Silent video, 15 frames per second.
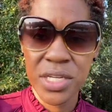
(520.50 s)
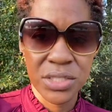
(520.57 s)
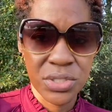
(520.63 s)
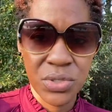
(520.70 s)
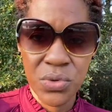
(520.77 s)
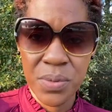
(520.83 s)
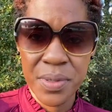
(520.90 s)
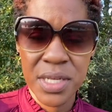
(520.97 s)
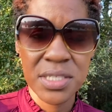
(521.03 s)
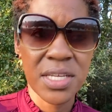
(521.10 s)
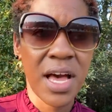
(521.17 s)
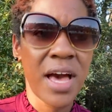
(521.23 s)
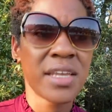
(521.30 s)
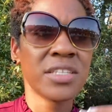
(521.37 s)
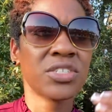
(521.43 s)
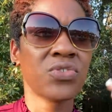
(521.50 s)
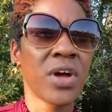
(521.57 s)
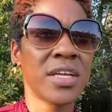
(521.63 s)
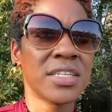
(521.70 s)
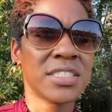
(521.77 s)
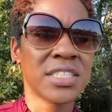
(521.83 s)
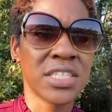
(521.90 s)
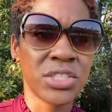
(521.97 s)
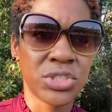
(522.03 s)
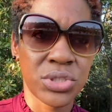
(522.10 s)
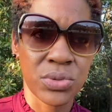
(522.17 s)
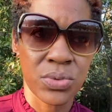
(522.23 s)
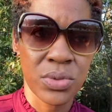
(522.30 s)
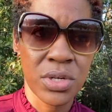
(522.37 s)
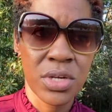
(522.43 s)
do it, because God is trying to teach
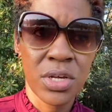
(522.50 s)
you.